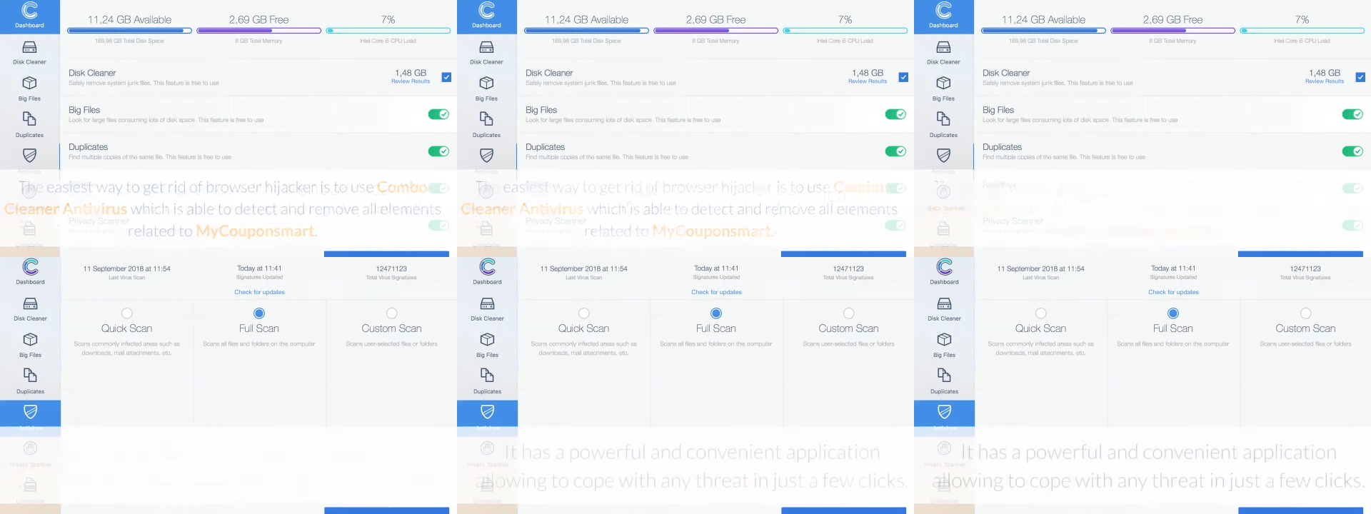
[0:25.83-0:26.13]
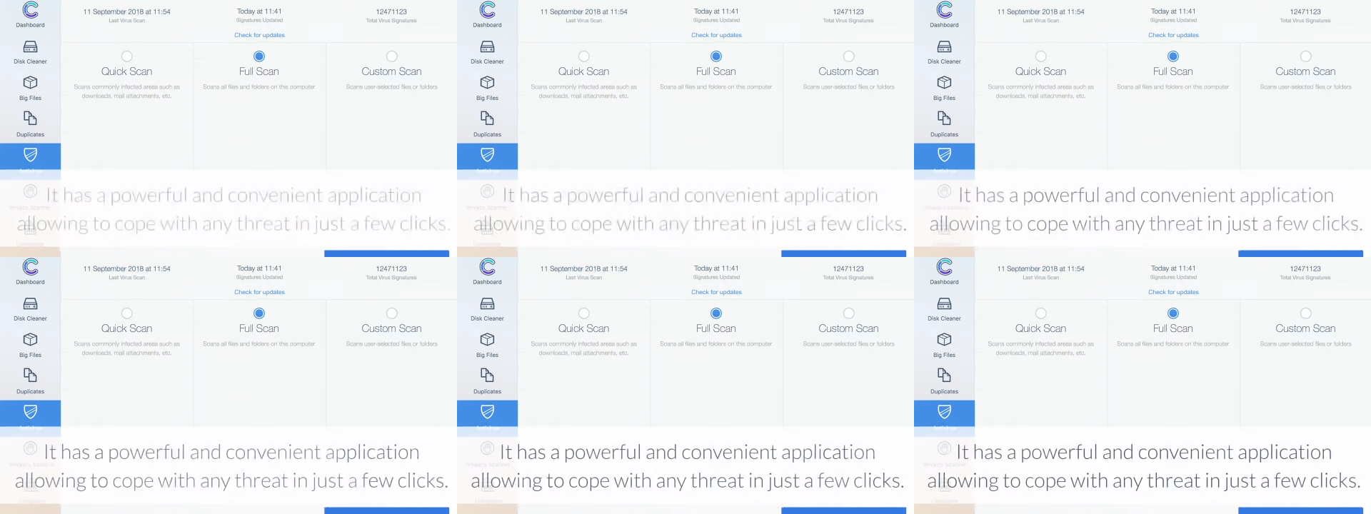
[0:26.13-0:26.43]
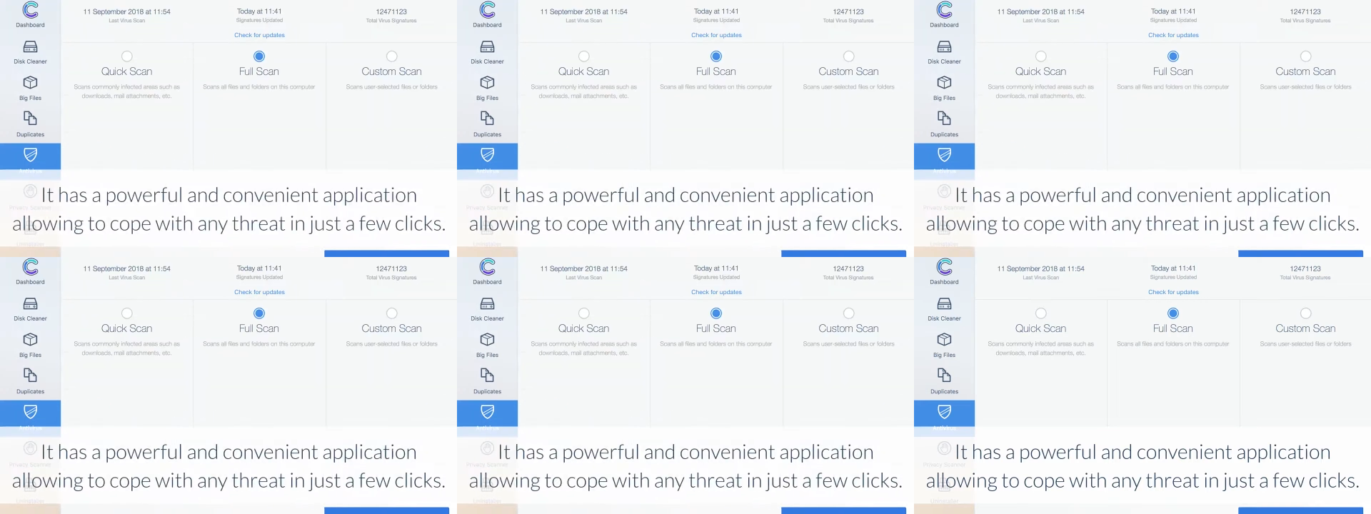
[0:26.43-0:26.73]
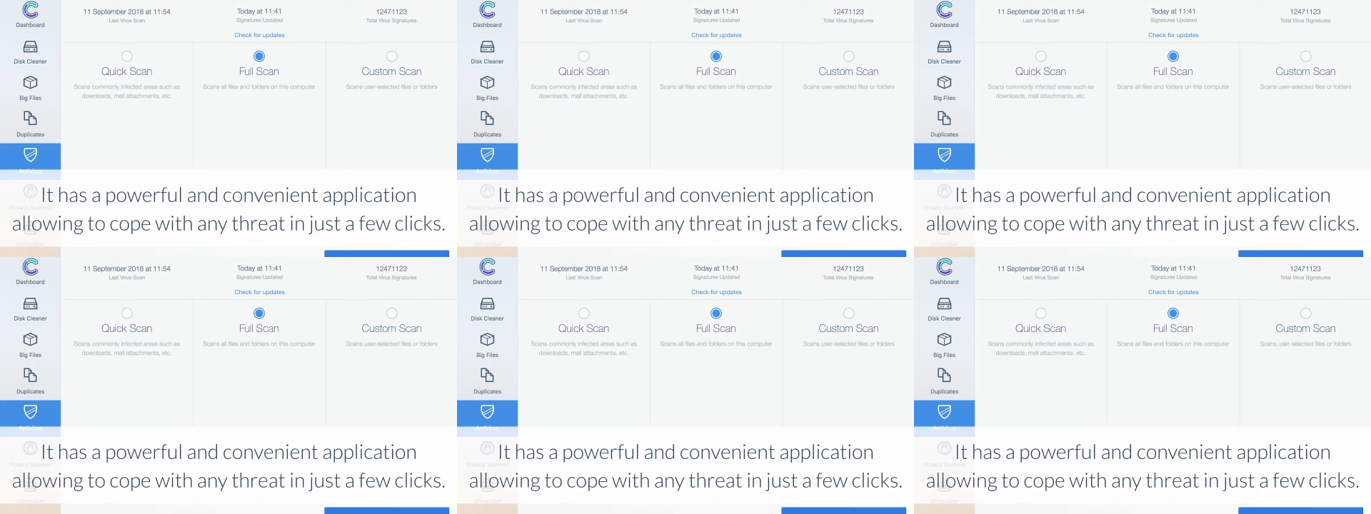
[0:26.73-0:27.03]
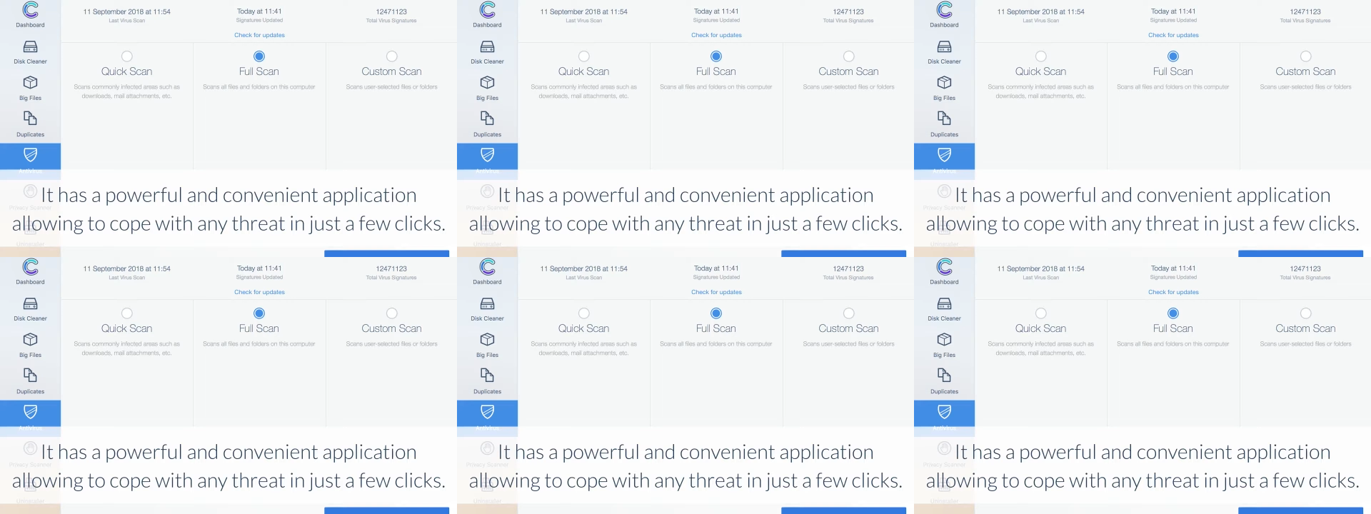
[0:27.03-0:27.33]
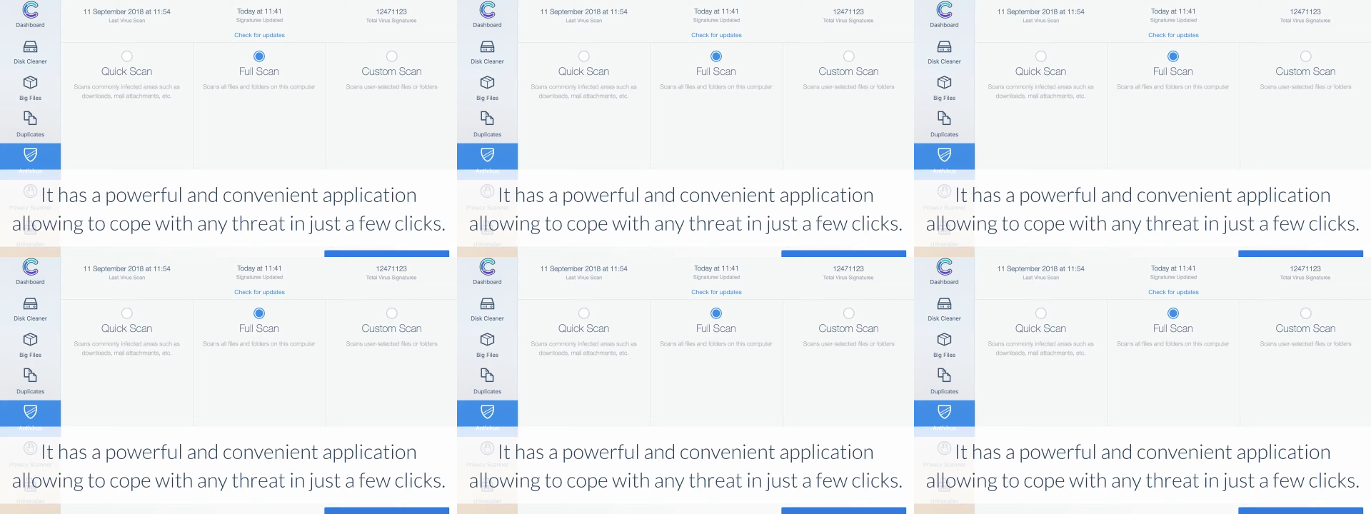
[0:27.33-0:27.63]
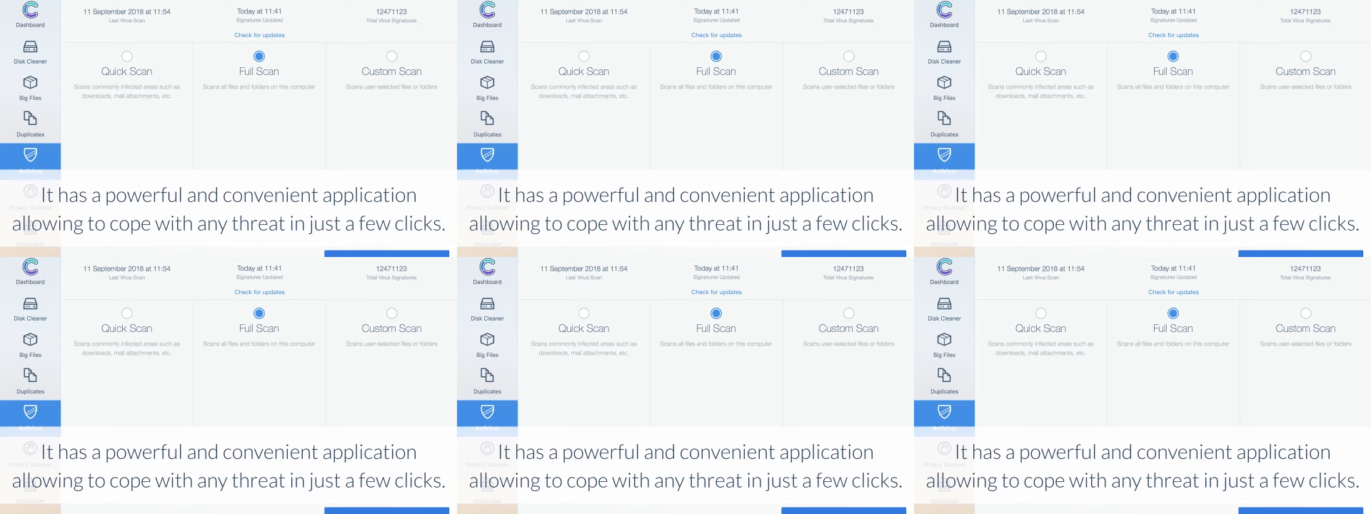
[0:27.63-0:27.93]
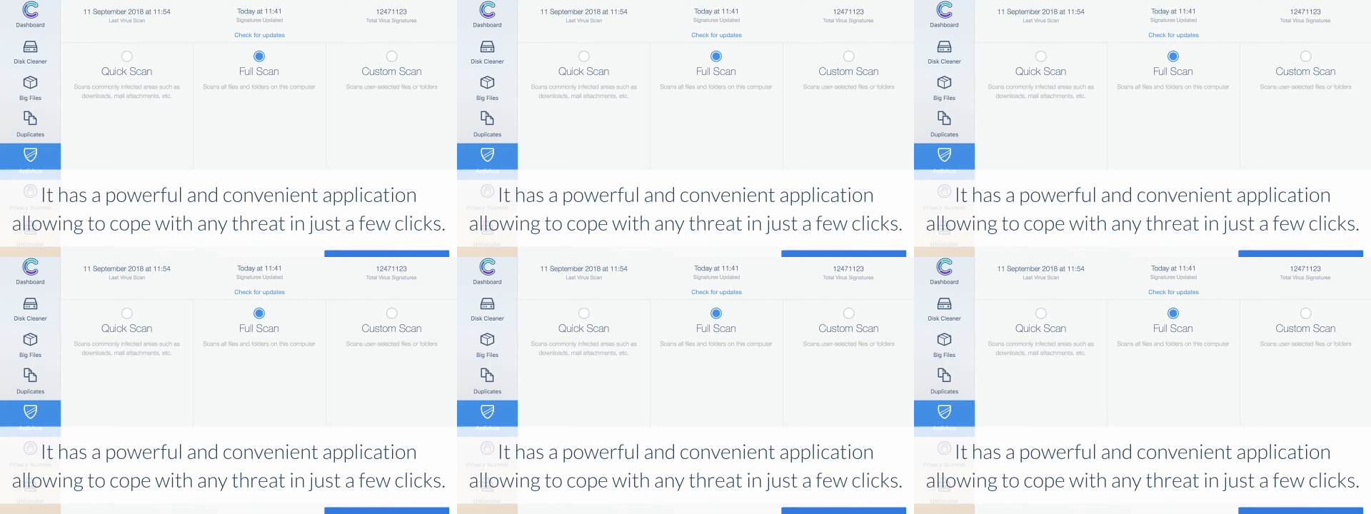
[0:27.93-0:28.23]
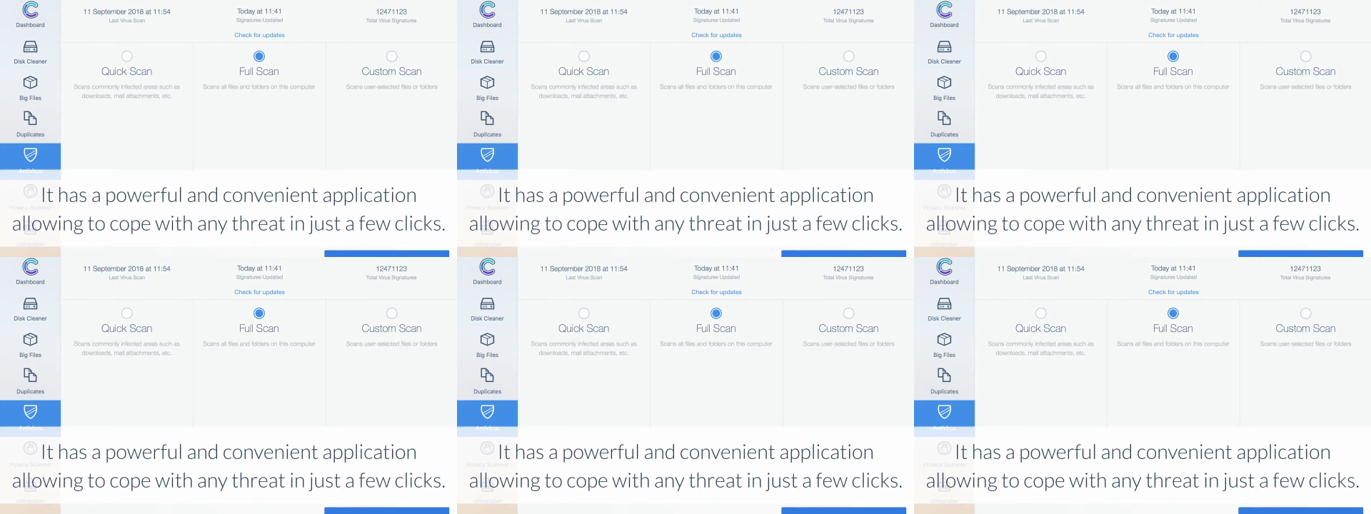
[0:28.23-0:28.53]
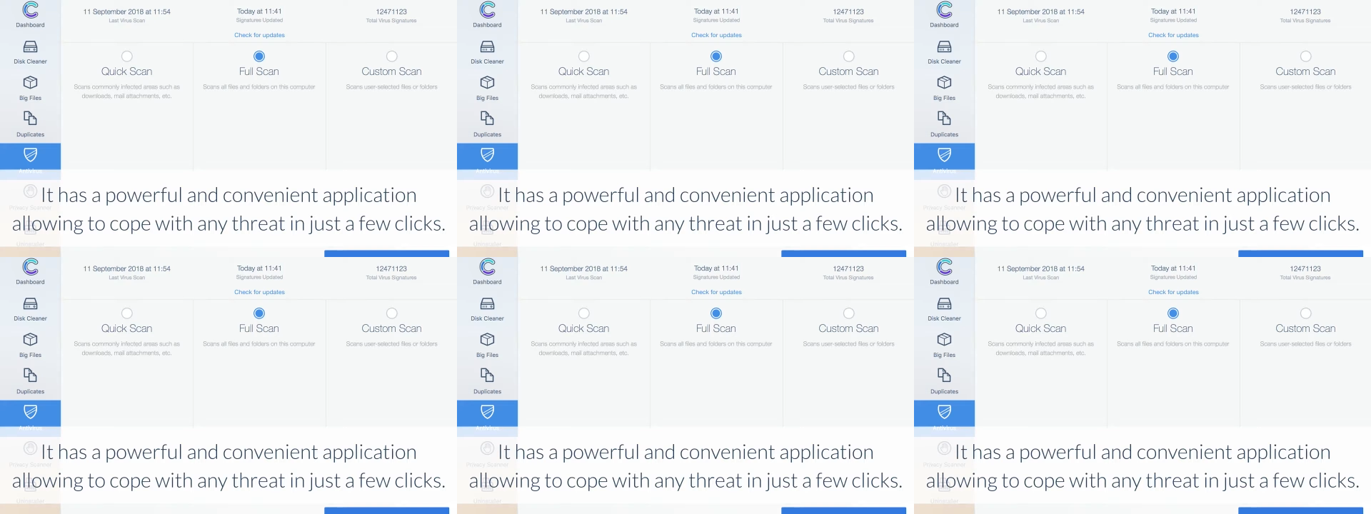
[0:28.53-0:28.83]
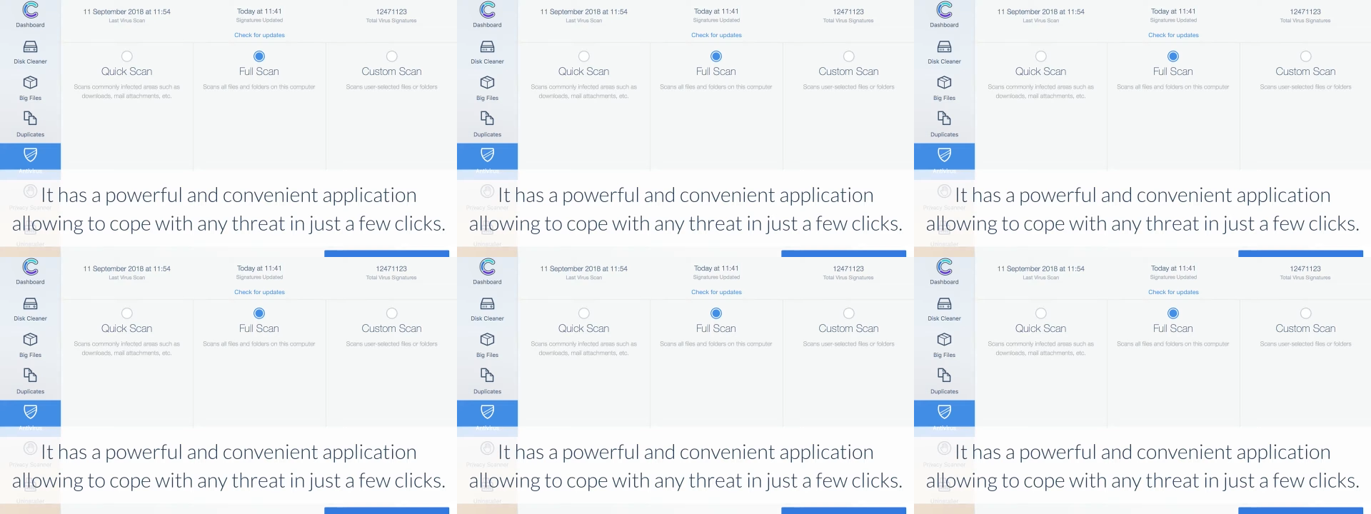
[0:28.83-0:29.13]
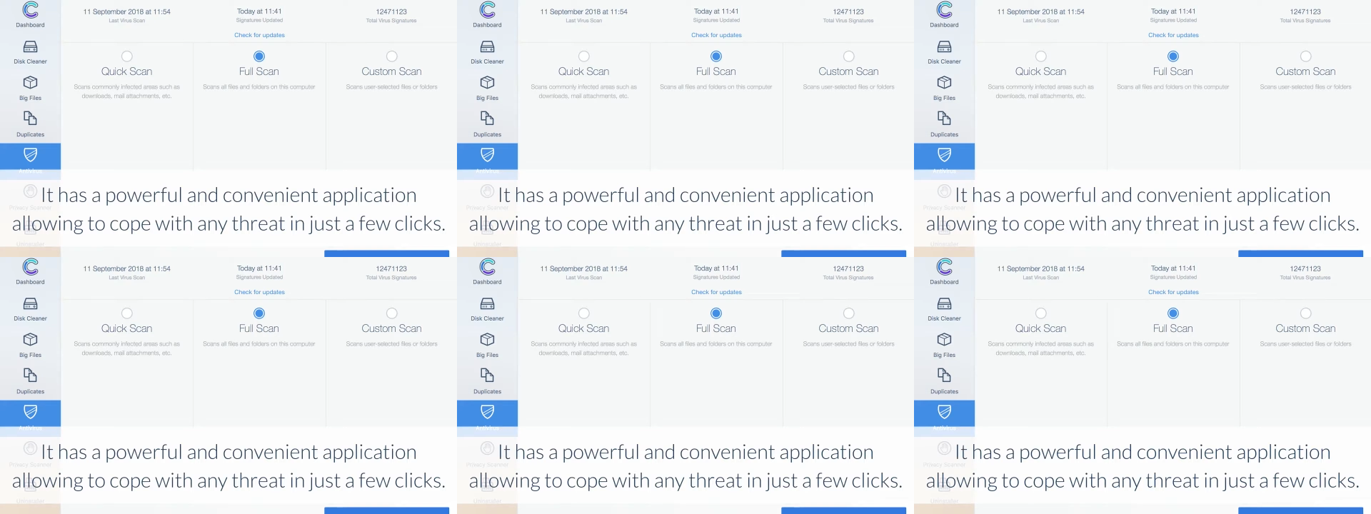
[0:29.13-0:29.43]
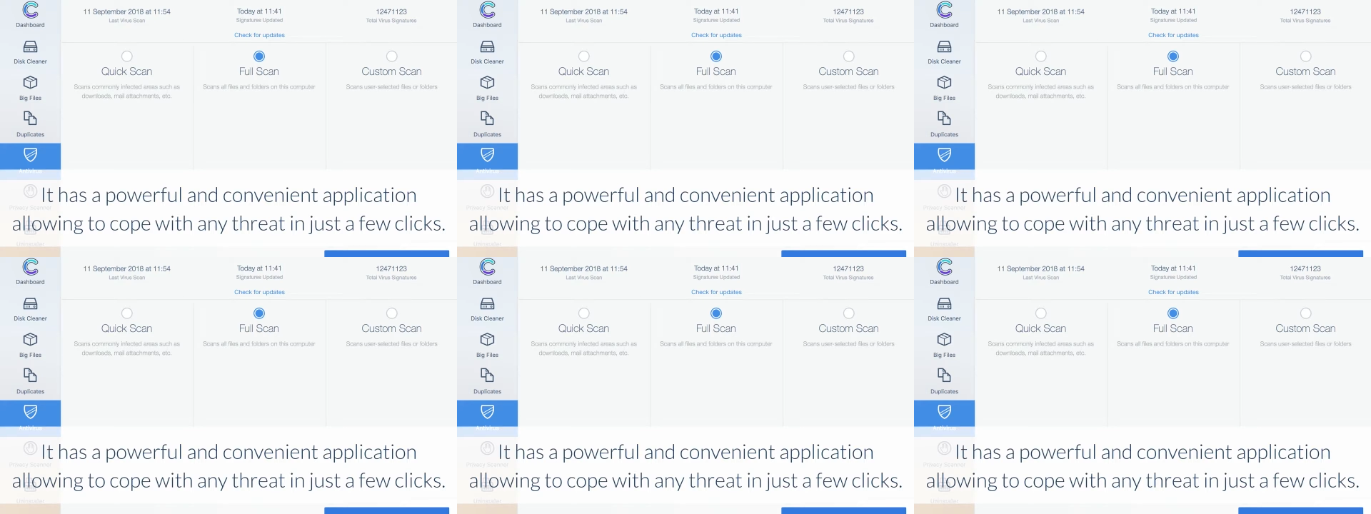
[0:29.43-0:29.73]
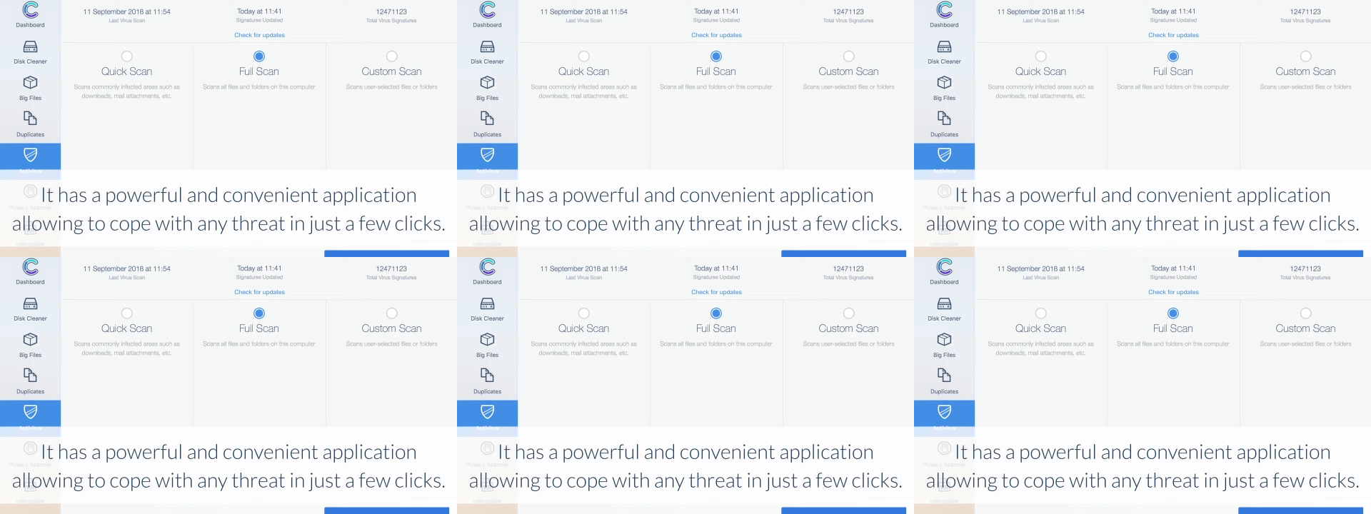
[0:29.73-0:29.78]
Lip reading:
No face is visible, so there are no lips to read.